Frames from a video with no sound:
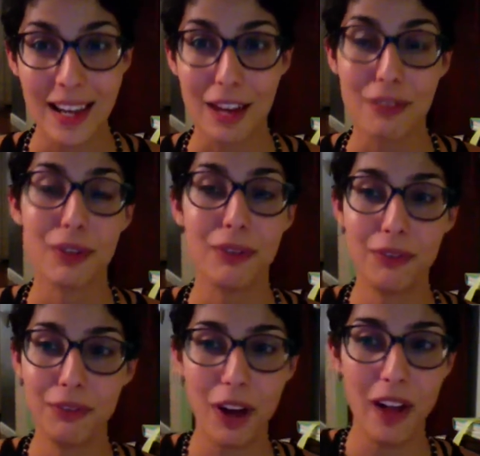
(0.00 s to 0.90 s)
And if you're
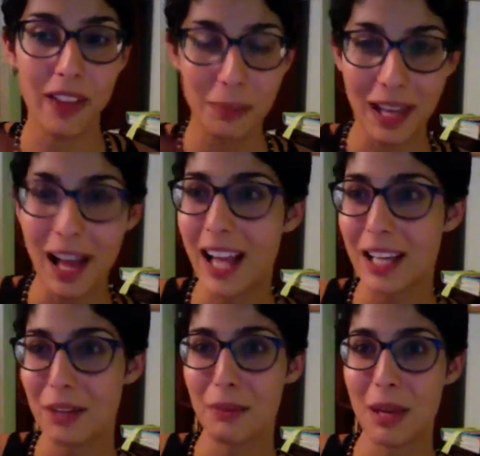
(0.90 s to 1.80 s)
falling
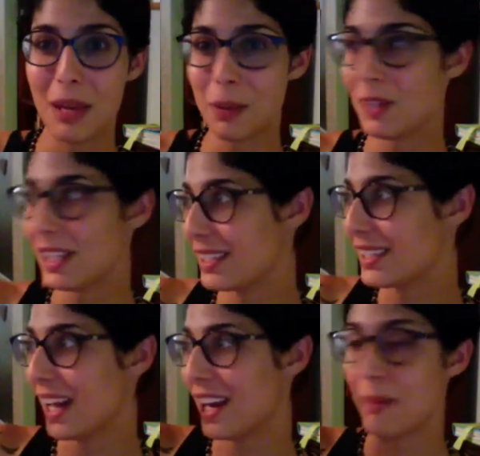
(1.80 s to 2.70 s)
behind, if maybe you need to
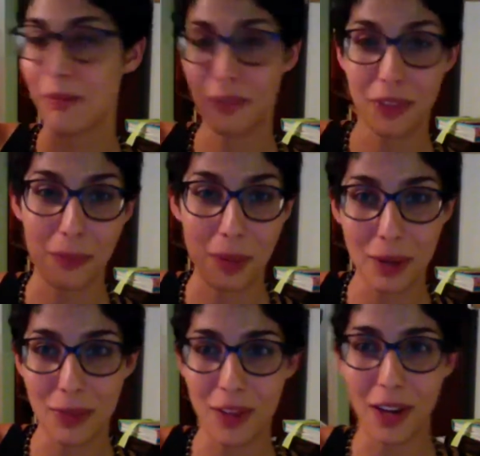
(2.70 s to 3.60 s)
sign up for the
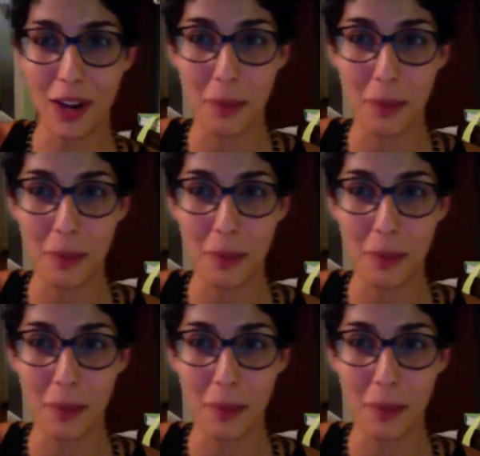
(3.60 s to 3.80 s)
marathon a couple